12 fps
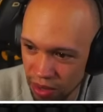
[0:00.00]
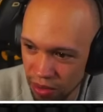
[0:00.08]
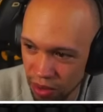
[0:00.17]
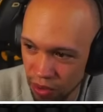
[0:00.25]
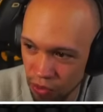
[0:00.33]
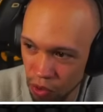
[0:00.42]

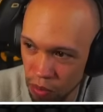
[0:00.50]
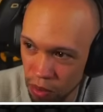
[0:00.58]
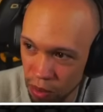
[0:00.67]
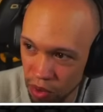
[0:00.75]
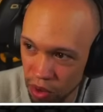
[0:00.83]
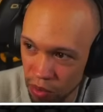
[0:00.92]
and 4
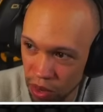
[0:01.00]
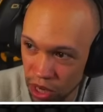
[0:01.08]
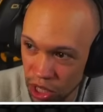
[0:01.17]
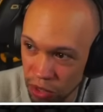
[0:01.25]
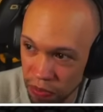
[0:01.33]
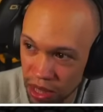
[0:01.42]
memory, we're gonna
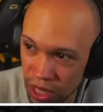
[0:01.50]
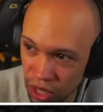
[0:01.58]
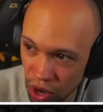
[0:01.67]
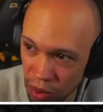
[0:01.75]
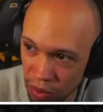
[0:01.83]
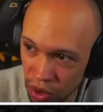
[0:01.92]
spin the
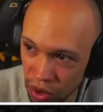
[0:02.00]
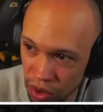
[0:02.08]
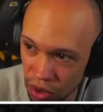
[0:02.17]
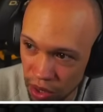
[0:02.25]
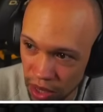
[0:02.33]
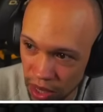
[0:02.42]
scramble
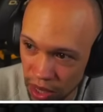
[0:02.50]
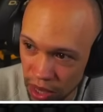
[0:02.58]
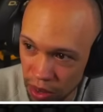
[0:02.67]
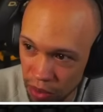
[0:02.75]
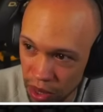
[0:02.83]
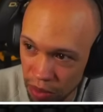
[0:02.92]
early
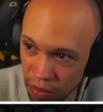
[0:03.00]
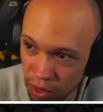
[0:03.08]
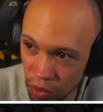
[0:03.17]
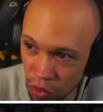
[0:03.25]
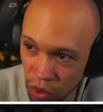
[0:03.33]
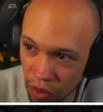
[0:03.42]
and we're gonna put
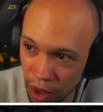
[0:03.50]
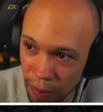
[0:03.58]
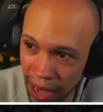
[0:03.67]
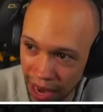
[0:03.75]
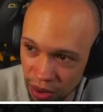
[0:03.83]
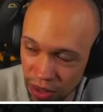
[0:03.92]
the War Growl
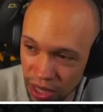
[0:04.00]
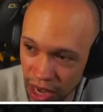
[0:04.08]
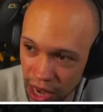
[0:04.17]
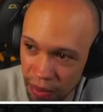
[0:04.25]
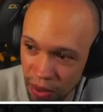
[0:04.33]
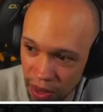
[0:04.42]
back on
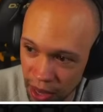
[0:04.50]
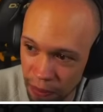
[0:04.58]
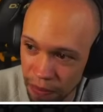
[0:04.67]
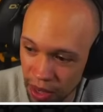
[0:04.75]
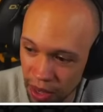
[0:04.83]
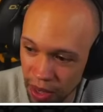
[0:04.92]
top. Okay,
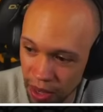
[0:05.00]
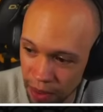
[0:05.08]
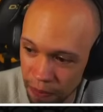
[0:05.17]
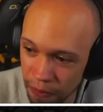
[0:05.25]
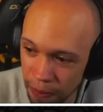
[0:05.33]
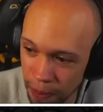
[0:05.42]
yeah.
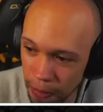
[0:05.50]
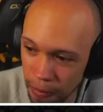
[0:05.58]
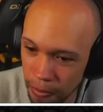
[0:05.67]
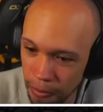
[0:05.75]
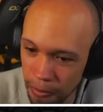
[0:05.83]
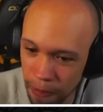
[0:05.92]

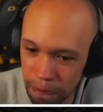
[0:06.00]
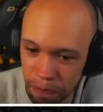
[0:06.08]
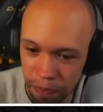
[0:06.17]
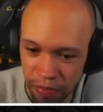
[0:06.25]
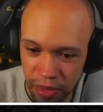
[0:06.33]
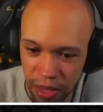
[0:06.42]

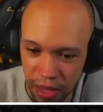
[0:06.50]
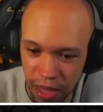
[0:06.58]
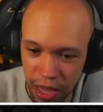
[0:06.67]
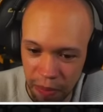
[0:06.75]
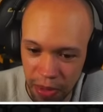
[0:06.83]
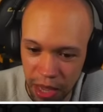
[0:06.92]
Yeah,
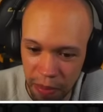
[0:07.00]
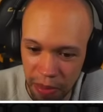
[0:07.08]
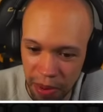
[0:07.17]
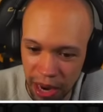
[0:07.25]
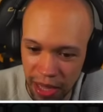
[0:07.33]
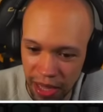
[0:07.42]
keep in
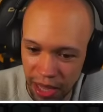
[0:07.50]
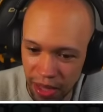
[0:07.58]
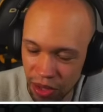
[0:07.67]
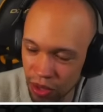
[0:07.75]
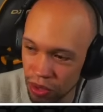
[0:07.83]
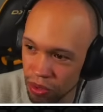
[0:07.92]
mind
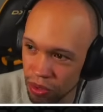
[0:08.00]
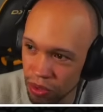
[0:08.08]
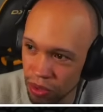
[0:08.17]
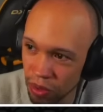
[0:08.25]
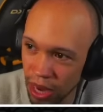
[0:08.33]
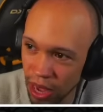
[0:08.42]
that you
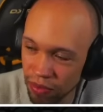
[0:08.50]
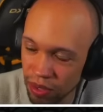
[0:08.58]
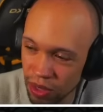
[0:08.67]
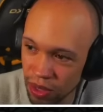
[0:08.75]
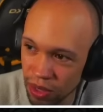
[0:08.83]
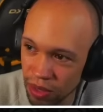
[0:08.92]
don't have
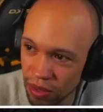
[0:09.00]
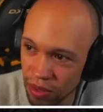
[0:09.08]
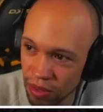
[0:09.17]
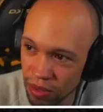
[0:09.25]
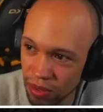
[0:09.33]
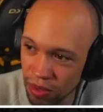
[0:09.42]
to
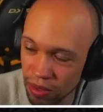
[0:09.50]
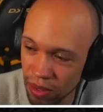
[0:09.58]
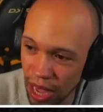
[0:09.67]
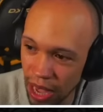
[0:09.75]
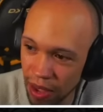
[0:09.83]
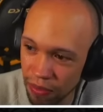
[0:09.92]

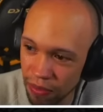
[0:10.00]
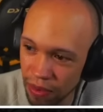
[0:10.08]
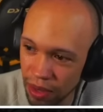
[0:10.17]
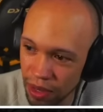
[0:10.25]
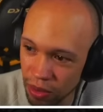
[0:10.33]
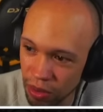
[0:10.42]
have
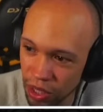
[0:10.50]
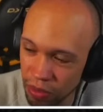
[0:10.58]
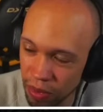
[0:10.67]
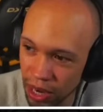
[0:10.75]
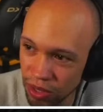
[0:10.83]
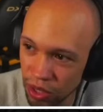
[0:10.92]
no
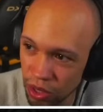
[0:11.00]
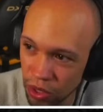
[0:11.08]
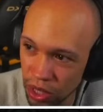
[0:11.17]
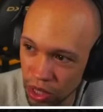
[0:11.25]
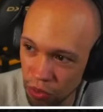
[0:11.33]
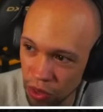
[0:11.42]
Digimon out to use
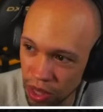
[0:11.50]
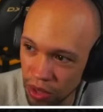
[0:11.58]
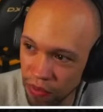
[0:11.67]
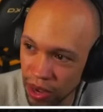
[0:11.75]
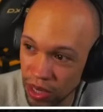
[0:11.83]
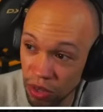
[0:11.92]
at least one of the
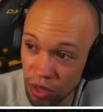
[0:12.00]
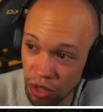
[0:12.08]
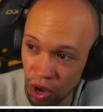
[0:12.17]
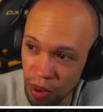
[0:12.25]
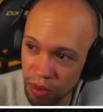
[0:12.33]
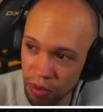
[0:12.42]
effects on the
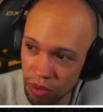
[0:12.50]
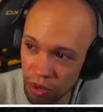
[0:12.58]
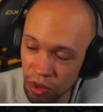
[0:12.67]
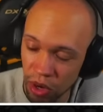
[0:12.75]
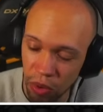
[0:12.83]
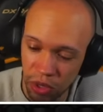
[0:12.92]
scramble. You
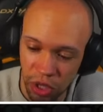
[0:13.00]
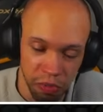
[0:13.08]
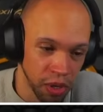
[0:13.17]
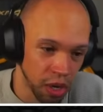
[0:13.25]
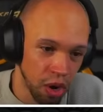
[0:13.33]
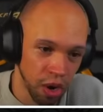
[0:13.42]
can always just
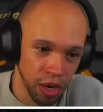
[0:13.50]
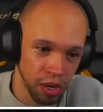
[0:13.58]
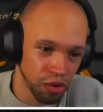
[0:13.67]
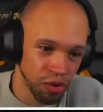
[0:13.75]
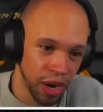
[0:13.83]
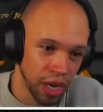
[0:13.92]
put a card in
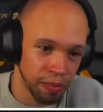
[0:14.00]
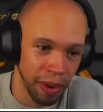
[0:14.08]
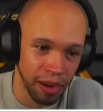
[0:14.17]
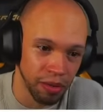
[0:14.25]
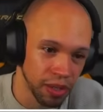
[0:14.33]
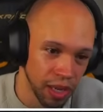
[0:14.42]
your trash
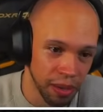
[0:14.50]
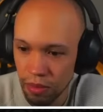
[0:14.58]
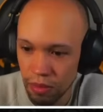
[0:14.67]
back on top.